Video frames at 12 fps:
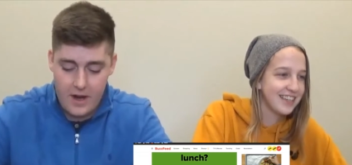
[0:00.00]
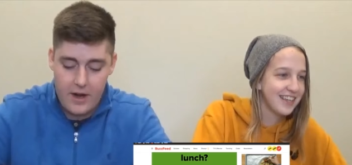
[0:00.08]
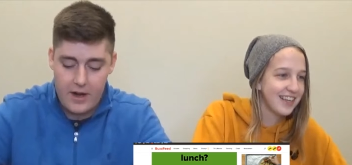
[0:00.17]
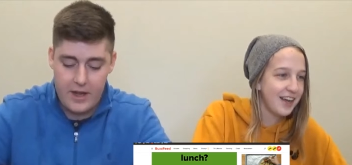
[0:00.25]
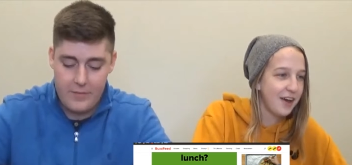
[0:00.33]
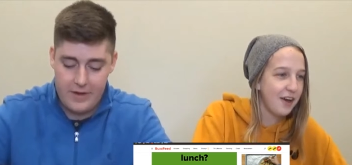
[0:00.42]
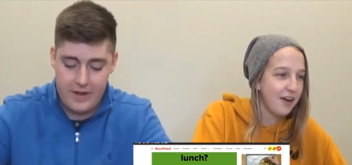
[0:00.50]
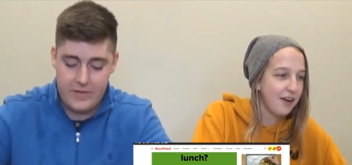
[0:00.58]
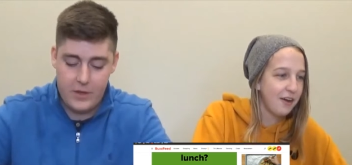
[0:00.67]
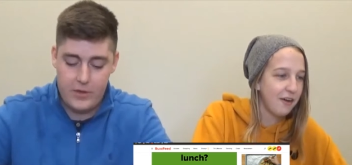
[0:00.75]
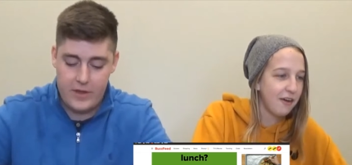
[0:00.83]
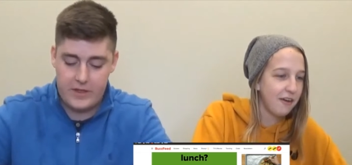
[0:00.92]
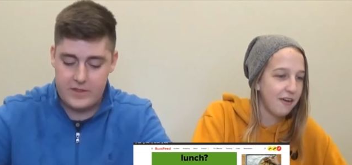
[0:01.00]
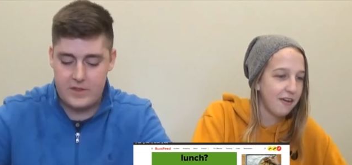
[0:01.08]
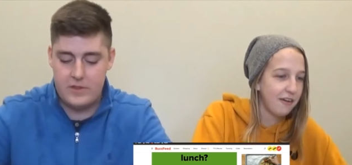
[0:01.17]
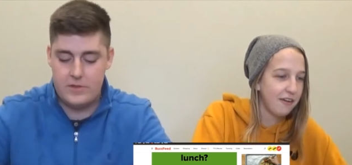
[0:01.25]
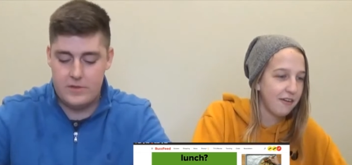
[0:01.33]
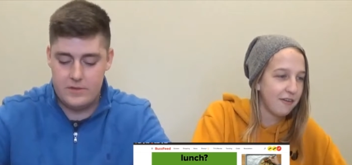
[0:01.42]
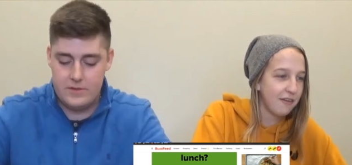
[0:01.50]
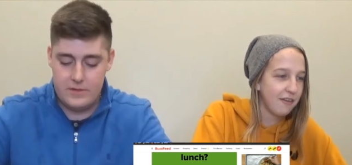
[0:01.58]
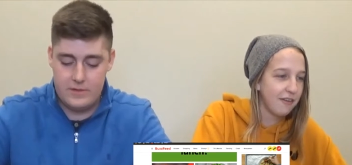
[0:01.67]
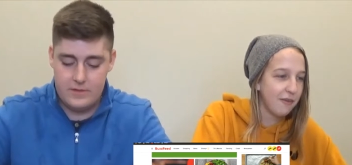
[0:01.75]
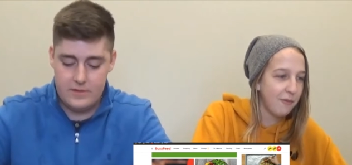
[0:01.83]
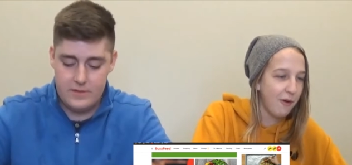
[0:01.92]
Speaker 1: All right, I'm gonna have to go with eggs too.
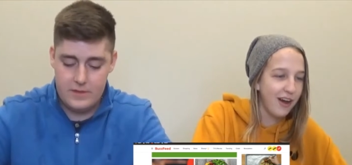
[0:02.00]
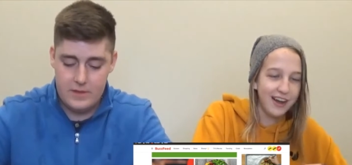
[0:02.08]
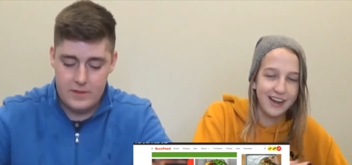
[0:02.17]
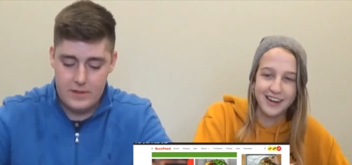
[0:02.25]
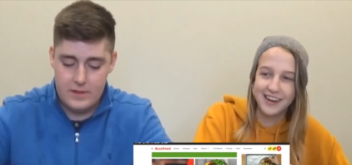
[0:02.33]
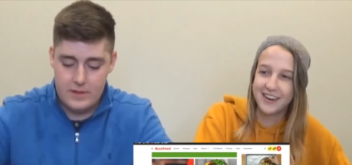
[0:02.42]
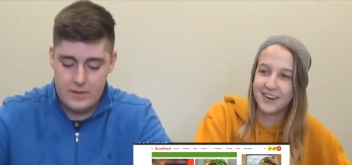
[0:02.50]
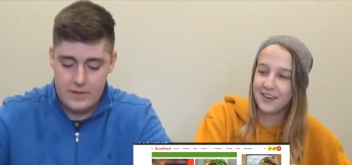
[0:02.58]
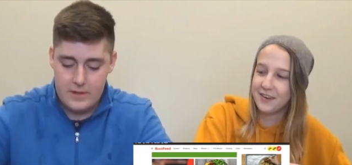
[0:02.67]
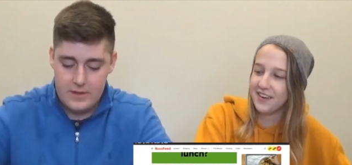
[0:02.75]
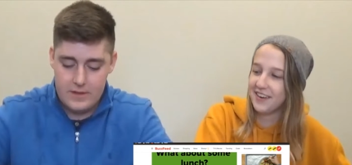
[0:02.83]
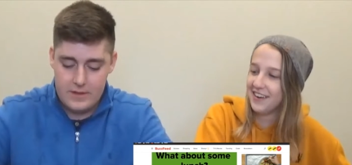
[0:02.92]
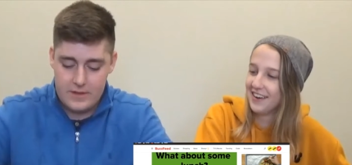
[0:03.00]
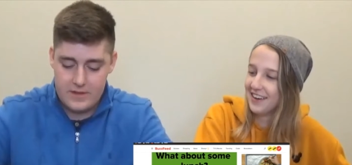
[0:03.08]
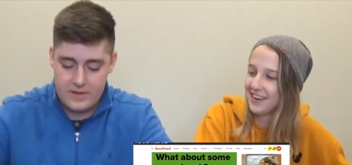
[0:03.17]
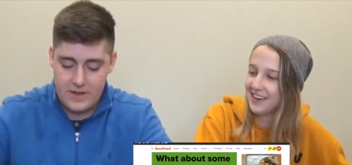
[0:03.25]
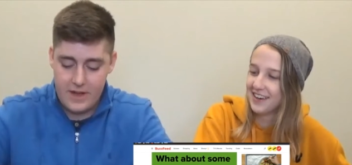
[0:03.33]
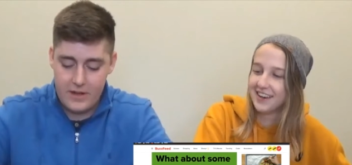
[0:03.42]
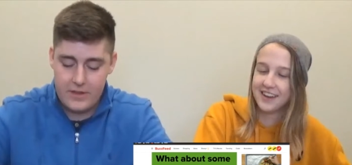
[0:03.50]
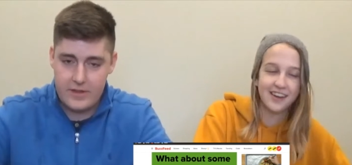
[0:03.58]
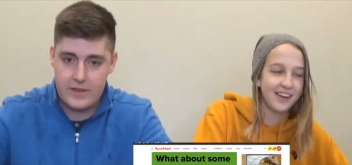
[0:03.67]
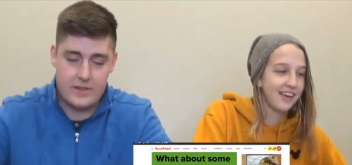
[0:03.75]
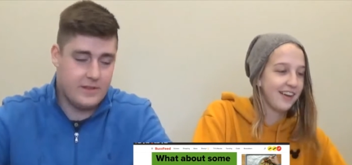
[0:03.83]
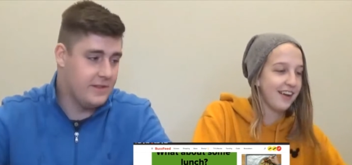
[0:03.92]
Why? Because they're healthy.
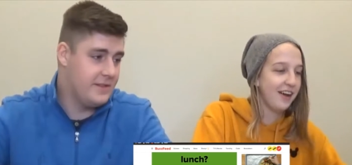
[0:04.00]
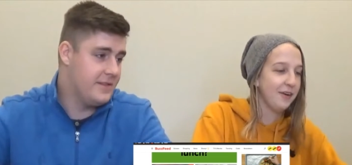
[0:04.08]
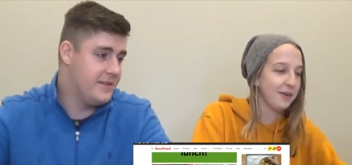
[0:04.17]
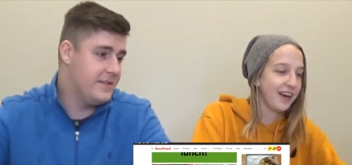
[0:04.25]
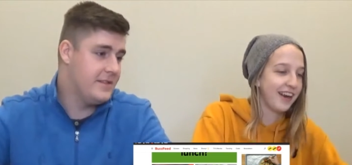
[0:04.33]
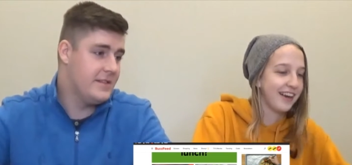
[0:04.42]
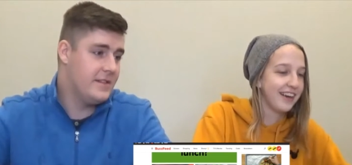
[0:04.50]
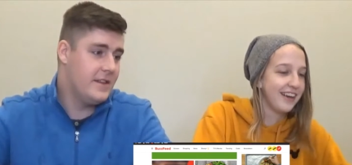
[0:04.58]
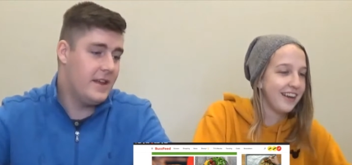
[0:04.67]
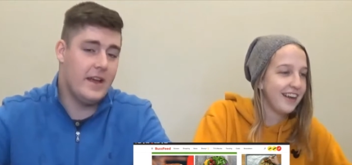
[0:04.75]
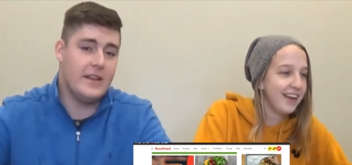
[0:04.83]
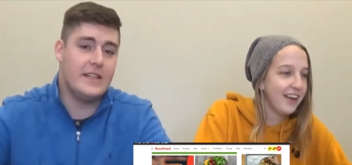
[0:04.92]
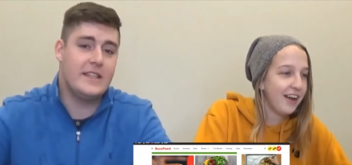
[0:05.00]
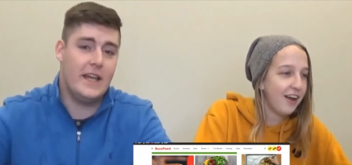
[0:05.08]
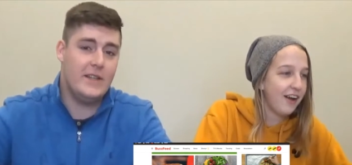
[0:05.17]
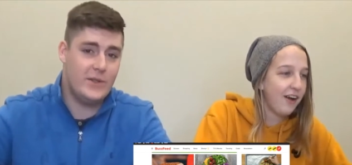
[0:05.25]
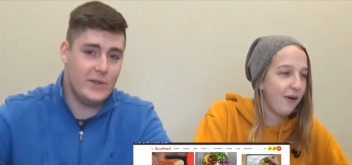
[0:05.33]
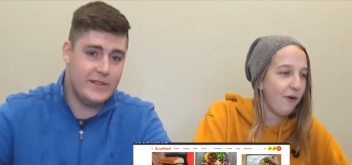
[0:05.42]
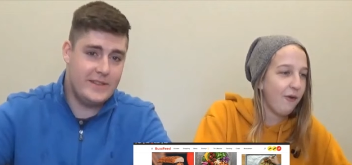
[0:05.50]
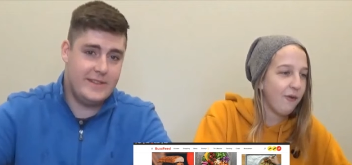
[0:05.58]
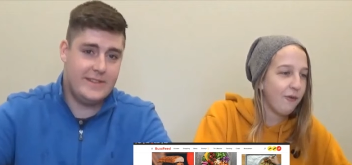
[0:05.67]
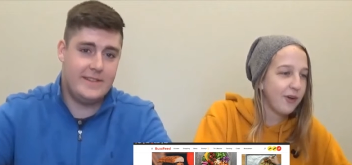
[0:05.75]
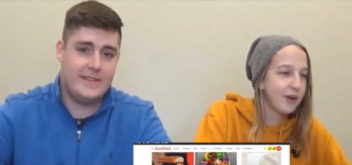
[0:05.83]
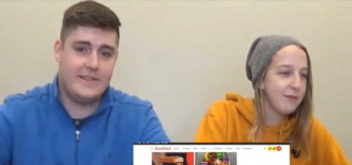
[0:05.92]
Oh, okay. And they taste good.
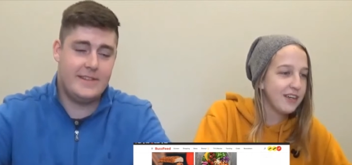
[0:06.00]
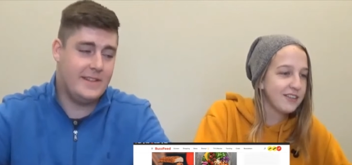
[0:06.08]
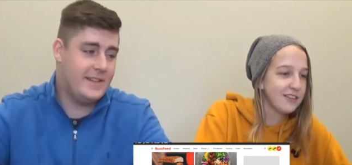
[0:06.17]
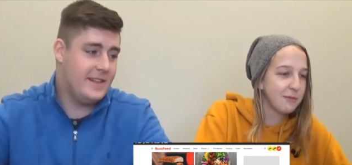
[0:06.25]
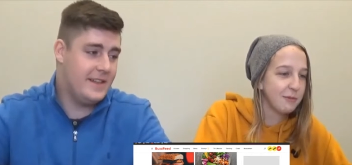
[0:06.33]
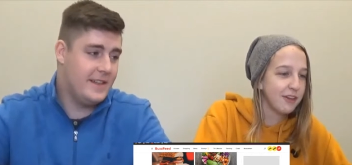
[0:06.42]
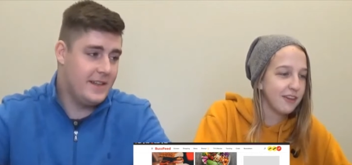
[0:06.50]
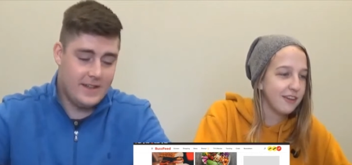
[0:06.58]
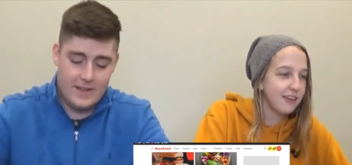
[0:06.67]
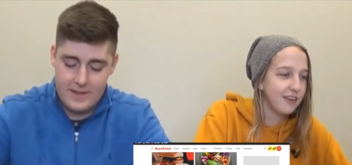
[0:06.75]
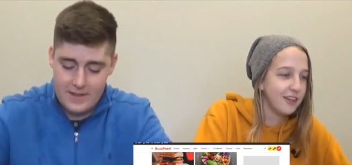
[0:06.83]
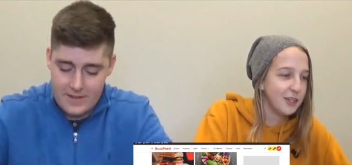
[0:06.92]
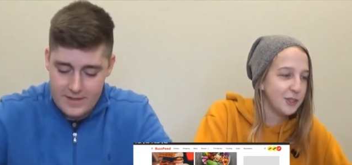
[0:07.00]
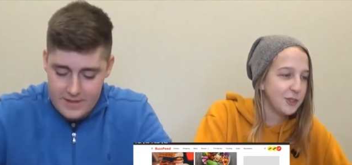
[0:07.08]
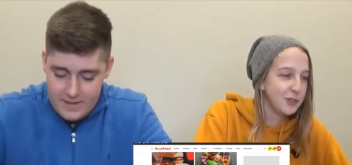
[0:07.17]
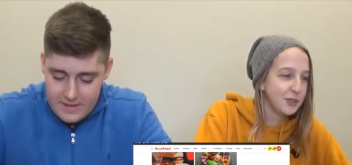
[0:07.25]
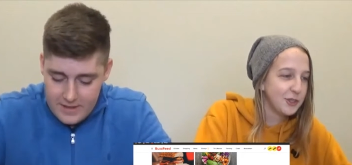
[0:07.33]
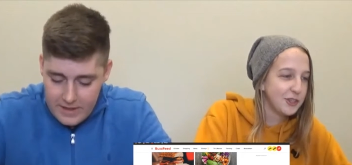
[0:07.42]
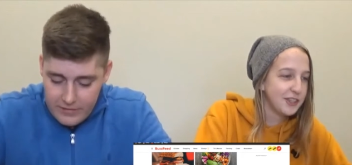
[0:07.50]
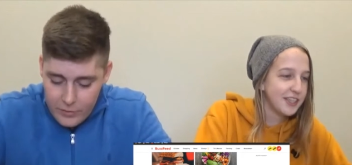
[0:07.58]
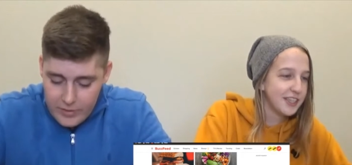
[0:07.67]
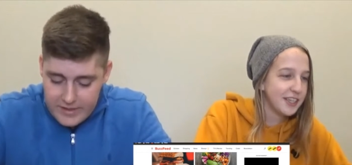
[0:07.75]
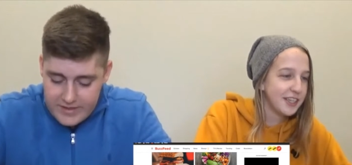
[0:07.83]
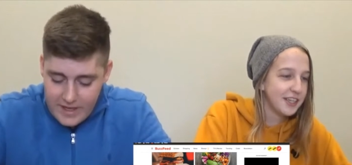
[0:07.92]
Speaker 2: What about some lunch? If
Speaker 1: you
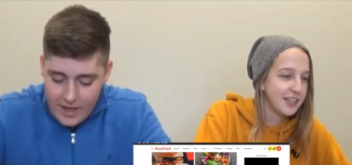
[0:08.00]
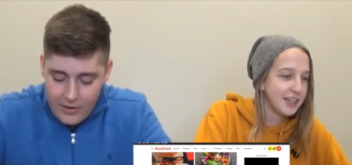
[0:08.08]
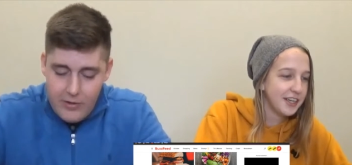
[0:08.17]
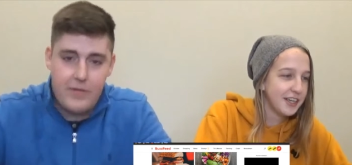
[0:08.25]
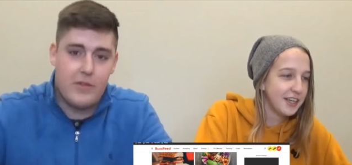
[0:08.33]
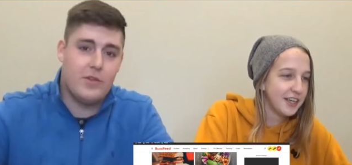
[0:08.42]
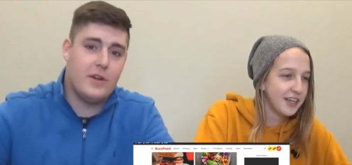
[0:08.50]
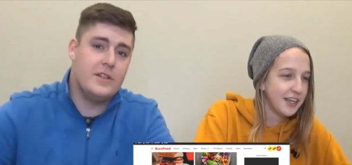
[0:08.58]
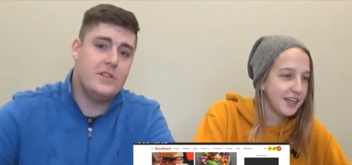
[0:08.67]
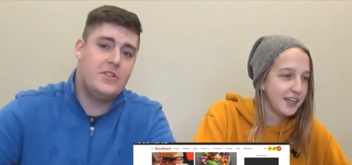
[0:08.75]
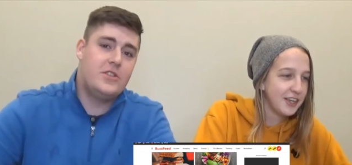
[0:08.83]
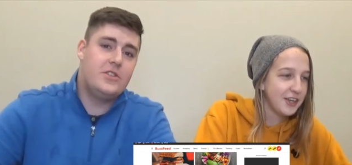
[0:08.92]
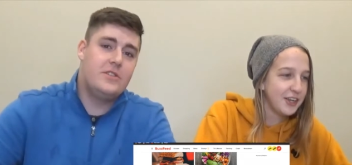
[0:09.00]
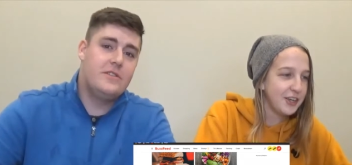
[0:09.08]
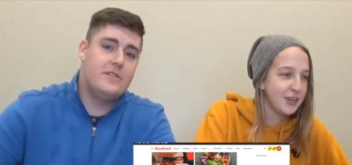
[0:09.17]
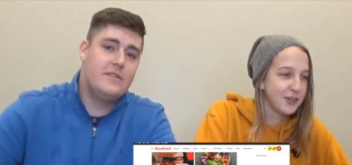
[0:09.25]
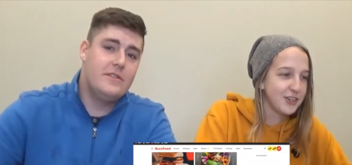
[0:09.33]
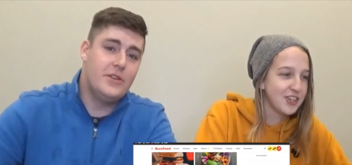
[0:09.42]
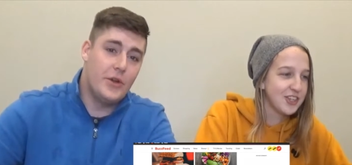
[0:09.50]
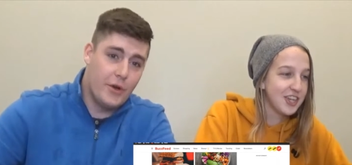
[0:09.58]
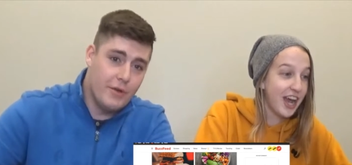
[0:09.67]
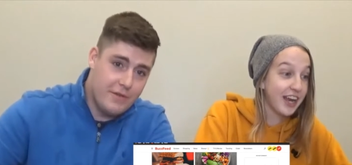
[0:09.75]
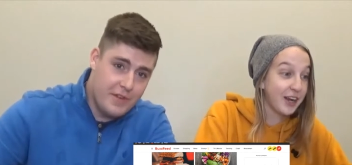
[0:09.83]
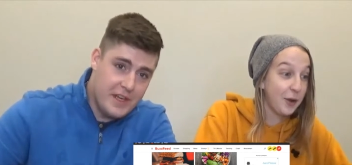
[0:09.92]
eat salad for lunch, you're a,
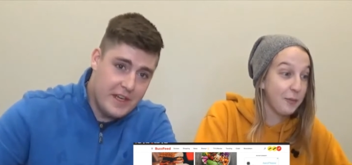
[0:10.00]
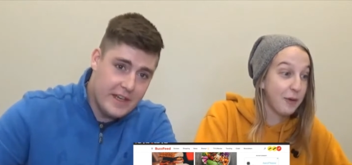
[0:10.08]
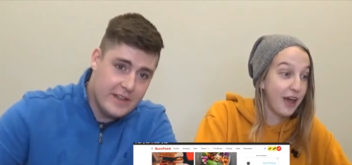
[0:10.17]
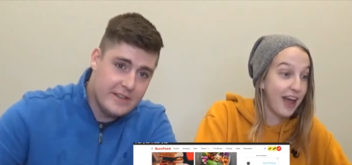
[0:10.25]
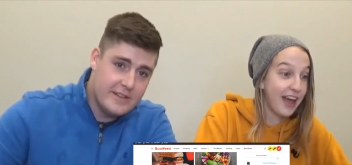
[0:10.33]
you're a vegan.